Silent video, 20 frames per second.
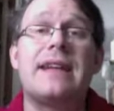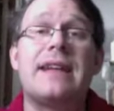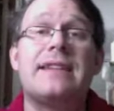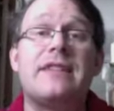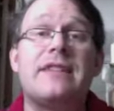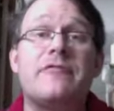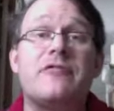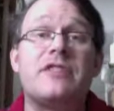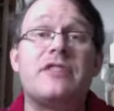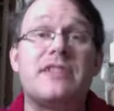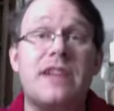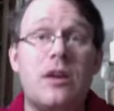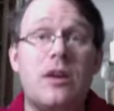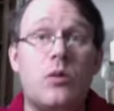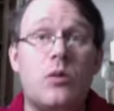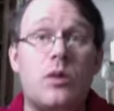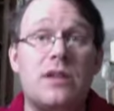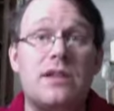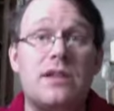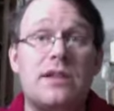different
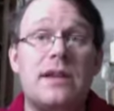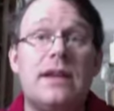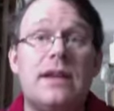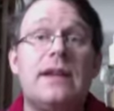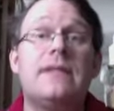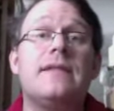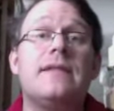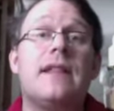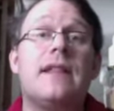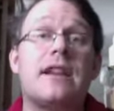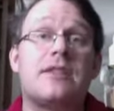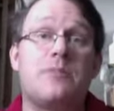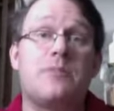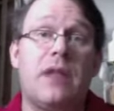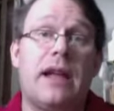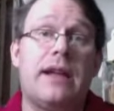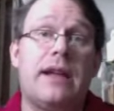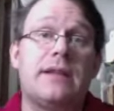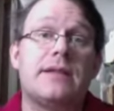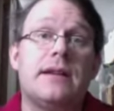sequence that
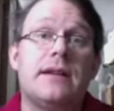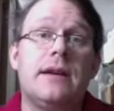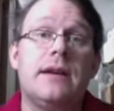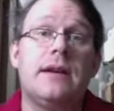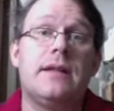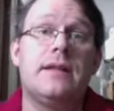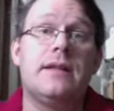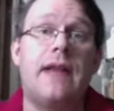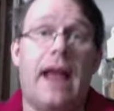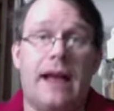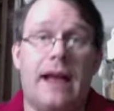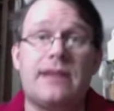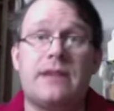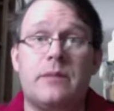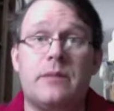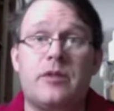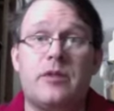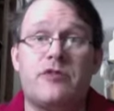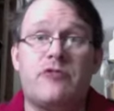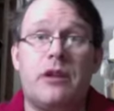explains the
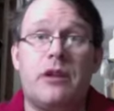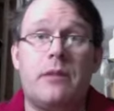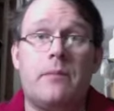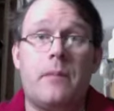asymmetry.